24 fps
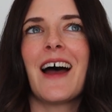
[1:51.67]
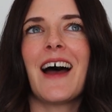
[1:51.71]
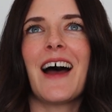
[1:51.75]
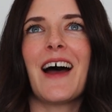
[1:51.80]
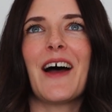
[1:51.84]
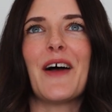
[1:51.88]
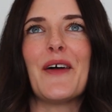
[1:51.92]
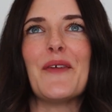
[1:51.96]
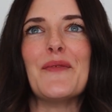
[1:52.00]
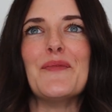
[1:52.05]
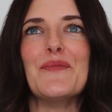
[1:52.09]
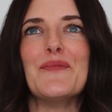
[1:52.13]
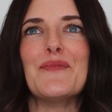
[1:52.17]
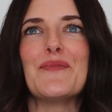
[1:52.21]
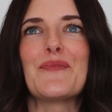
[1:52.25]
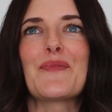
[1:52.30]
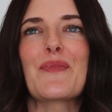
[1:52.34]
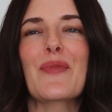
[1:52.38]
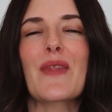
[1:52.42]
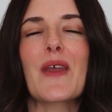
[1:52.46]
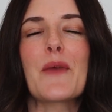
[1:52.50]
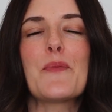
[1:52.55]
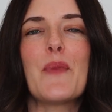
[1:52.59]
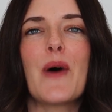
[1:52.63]

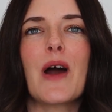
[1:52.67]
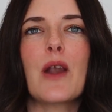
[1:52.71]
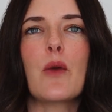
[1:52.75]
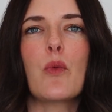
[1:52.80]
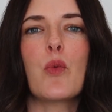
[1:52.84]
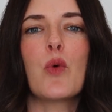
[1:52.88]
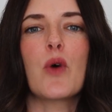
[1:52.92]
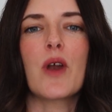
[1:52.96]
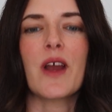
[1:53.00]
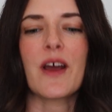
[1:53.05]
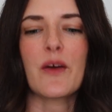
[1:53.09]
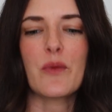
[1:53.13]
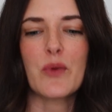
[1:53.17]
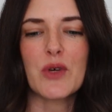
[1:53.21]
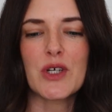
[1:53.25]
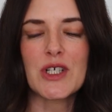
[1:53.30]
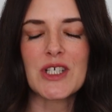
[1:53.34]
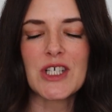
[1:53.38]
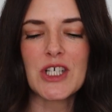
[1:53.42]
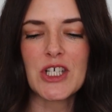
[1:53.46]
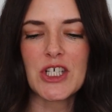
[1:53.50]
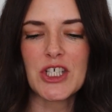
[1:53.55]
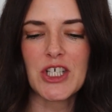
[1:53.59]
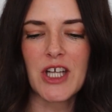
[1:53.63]
But what I wanted
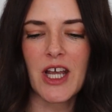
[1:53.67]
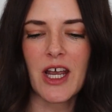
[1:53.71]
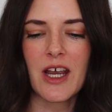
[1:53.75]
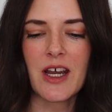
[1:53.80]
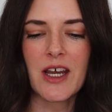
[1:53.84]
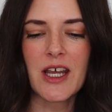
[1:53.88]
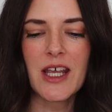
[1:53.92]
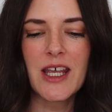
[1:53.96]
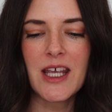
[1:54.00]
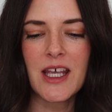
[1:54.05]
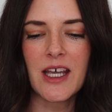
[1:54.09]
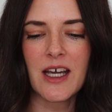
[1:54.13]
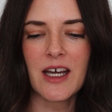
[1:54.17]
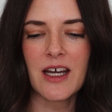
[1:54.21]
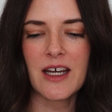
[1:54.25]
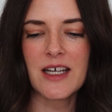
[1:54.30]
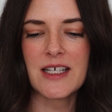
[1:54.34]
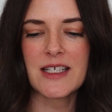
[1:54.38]
to share here